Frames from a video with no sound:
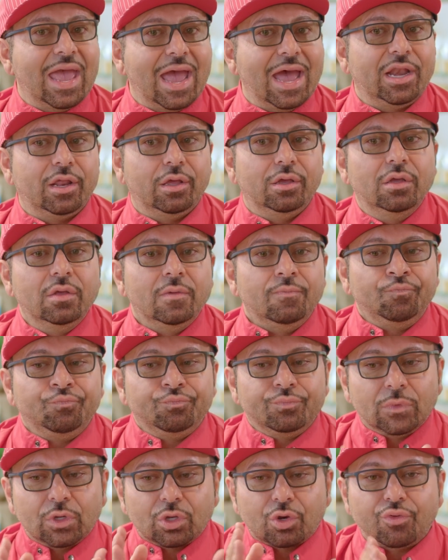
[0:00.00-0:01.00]
how to
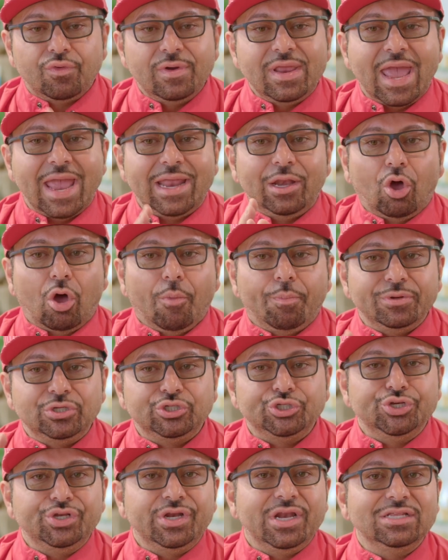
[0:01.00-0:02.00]
create
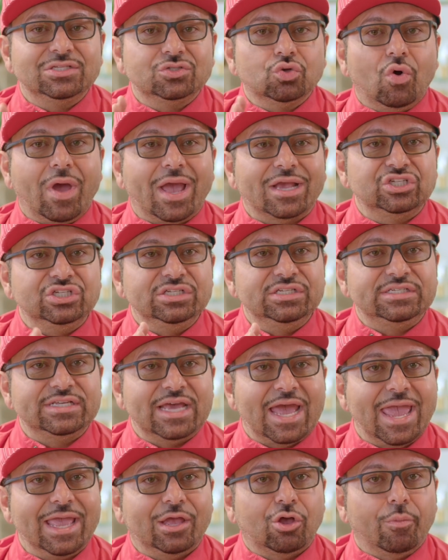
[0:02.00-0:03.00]
opportunities or actually
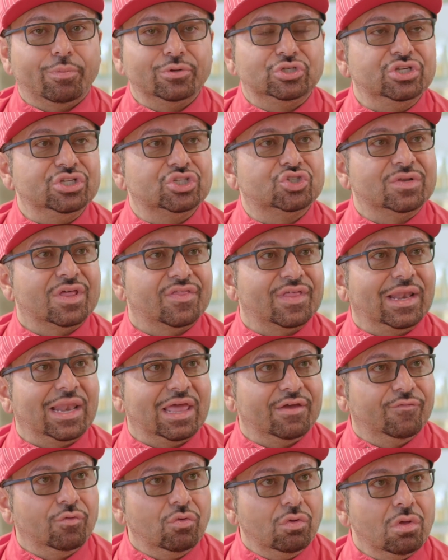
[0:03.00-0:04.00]
take opportunities to another
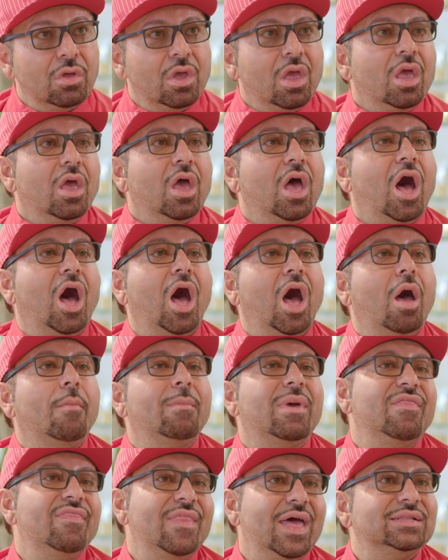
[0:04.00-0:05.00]
level.
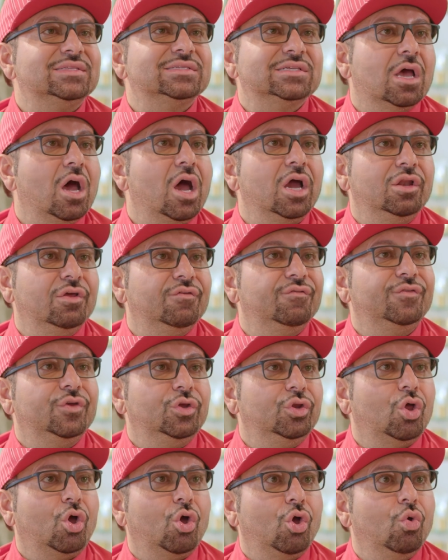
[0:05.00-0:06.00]
And that's kind of,
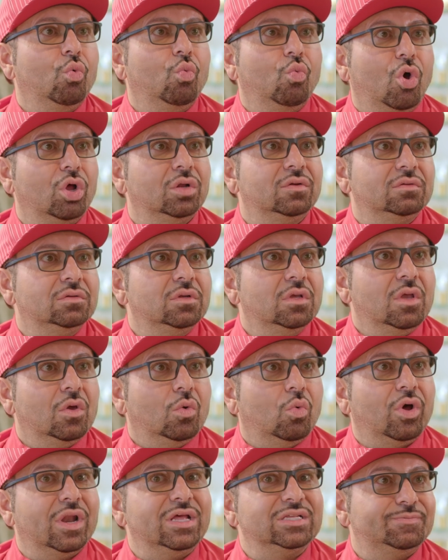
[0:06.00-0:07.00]
you know,
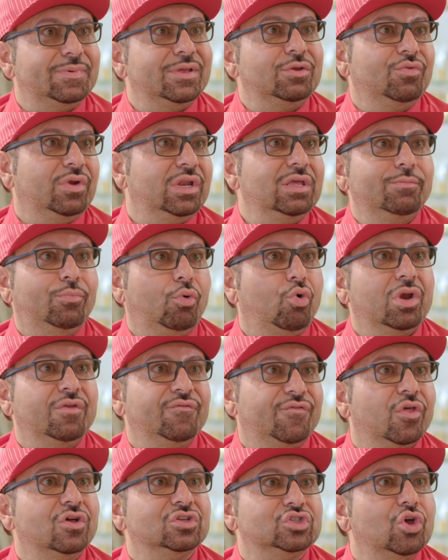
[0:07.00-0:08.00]
what has been really
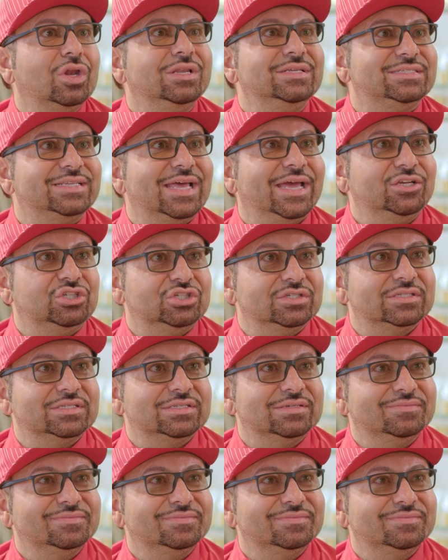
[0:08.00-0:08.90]
important for those early stages.